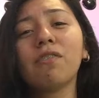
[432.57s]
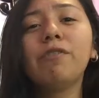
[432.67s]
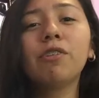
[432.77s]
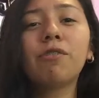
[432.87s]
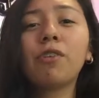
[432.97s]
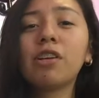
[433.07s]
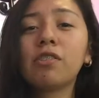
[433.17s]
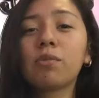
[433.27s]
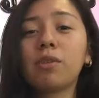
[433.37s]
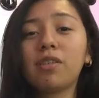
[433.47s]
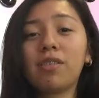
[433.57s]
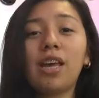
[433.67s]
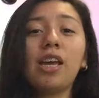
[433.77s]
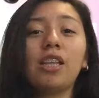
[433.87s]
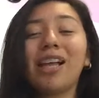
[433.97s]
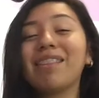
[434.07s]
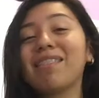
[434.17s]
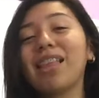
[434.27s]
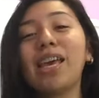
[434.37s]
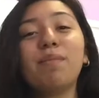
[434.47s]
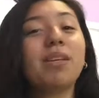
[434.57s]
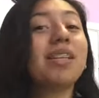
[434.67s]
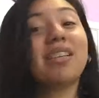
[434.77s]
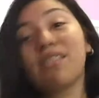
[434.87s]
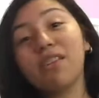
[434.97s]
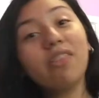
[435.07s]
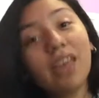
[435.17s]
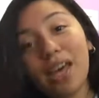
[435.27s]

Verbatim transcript: If your friends want to say that's lame, then that's on